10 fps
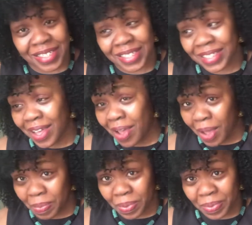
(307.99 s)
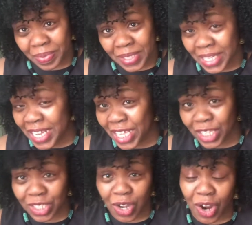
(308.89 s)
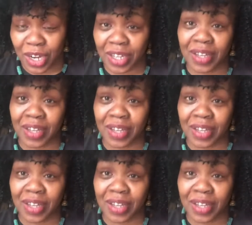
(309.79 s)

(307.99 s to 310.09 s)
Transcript: is up, sitting in the dark.